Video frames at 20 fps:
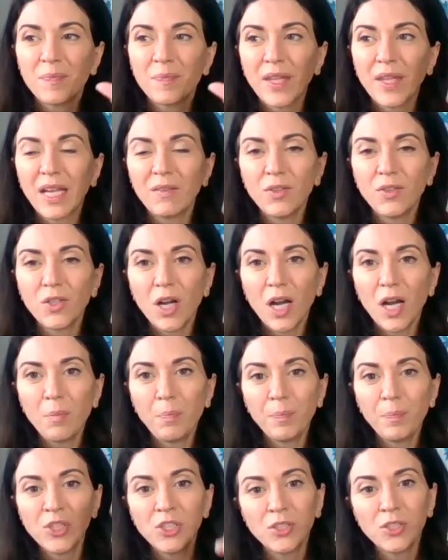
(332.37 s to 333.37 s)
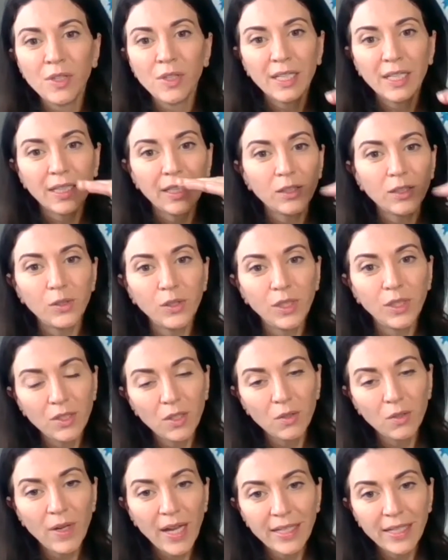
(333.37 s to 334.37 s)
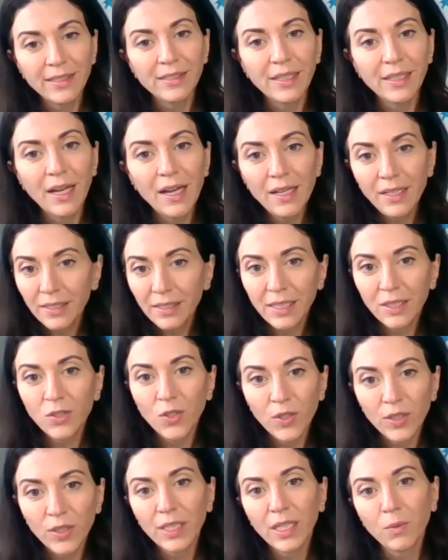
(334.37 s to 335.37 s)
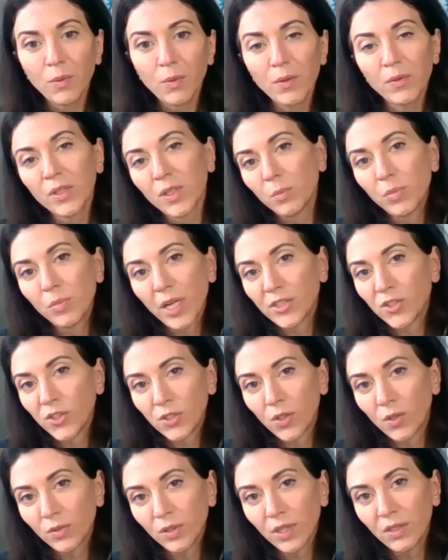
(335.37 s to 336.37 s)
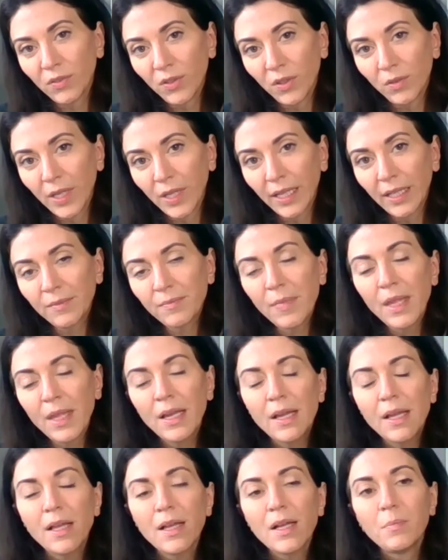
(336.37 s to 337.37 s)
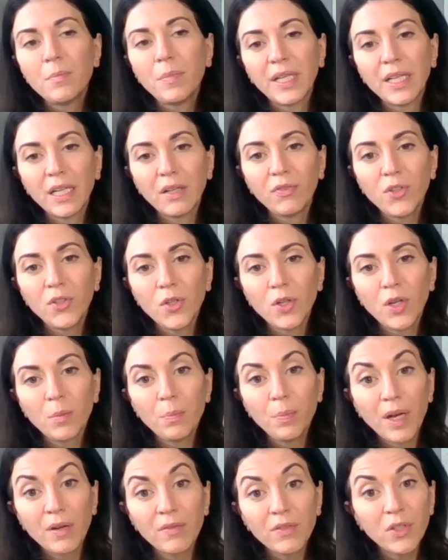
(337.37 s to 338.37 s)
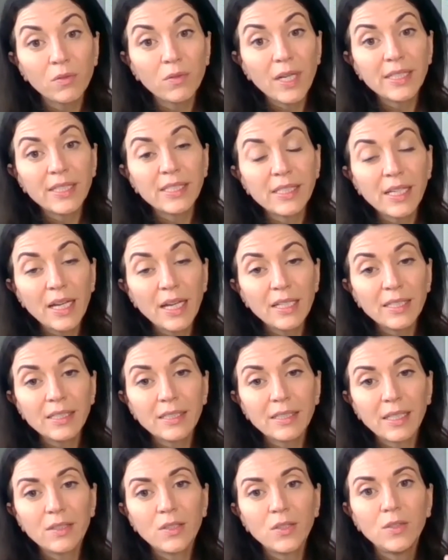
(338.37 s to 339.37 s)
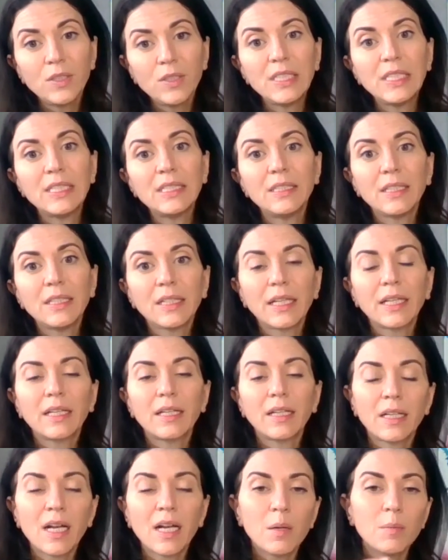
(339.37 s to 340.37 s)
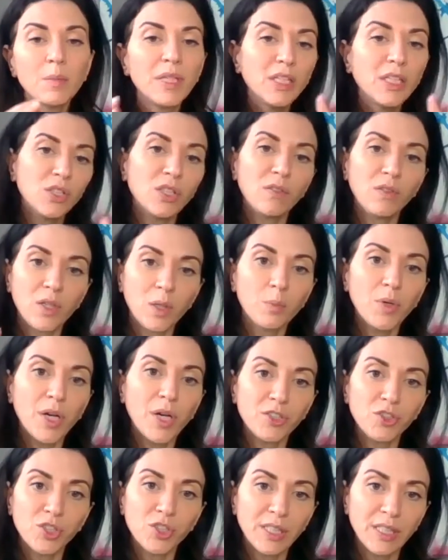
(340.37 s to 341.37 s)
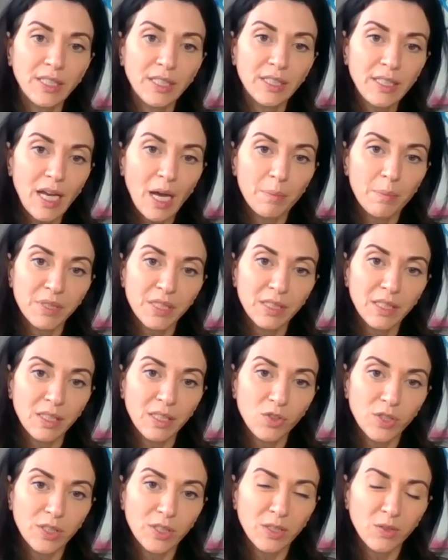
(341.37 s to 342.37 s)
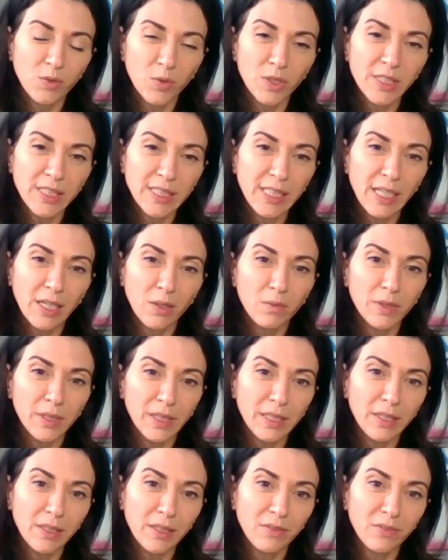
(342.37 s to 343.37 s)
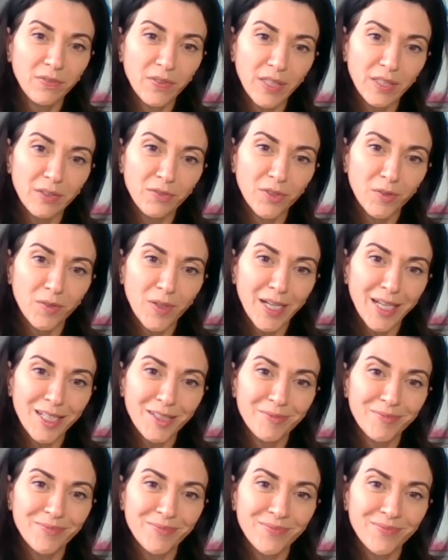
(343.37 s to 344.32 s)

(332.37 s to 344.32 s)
if you're up to and including the red size, then you can get away with compression only for running. But if you're above the red size, then you need like a combination of compression and encapsulation in order to get a really good fit for running.